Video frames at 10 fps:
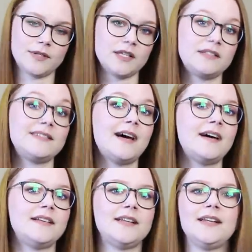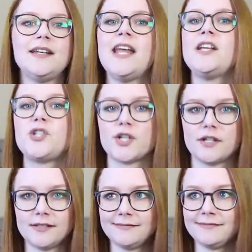the sun and
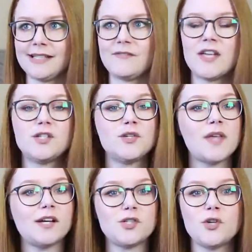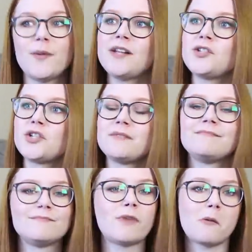nature. They do that too much,
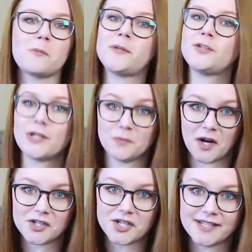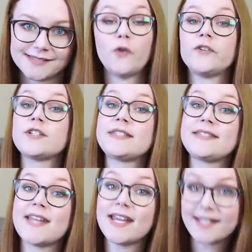probably greenwashing.
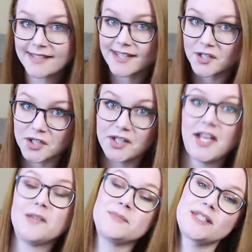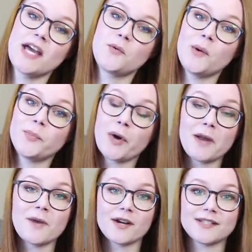Overstating their claims, like what
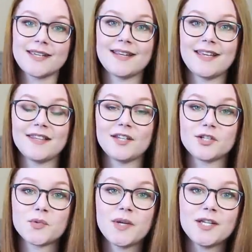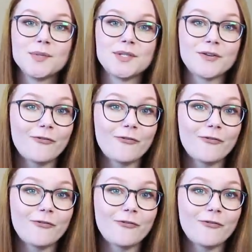Primark did in their tweet using